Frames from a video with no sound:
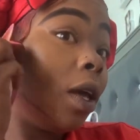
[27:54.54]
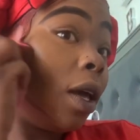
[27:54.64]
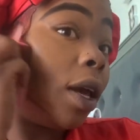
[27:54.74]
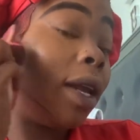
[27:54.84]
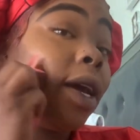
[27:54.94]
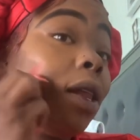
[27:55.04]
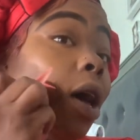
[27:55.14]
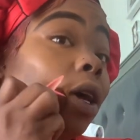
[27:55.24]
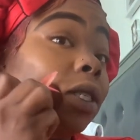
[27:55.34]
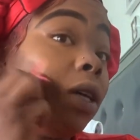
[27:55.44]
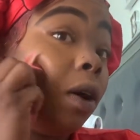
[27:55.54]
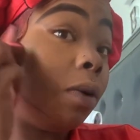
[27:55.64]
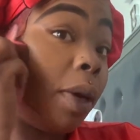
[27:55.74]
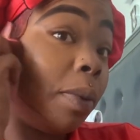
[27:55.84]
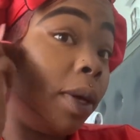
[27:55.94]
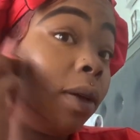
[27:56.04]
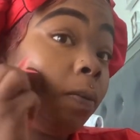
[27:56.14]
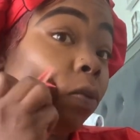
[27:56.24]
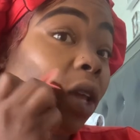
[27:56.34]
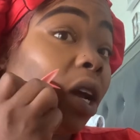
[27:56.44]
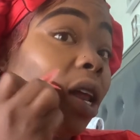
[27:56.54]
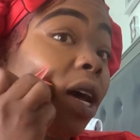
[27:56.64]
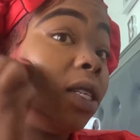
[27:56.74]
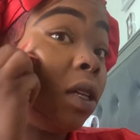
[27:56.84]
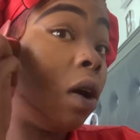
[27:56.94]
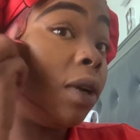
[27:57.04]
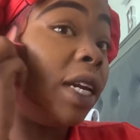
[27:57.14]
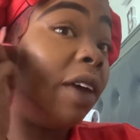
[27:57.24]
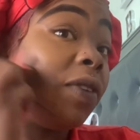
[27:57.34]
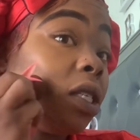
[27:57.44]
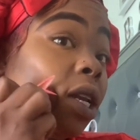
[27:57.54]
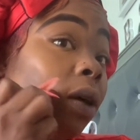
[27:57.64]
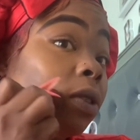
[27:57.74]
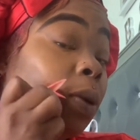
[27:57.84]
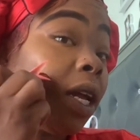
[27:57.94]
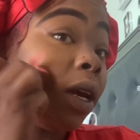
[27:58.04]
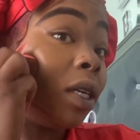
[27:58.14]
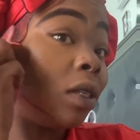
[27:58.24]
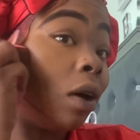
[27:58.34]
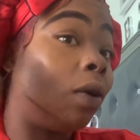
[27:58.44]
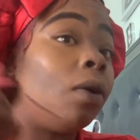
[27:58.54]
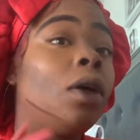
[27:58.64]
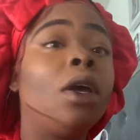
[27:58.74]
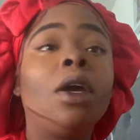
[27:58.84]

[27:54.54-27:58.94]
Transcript: And that clot is gone, baby. That clot is gone. The deficit that was back there is gone.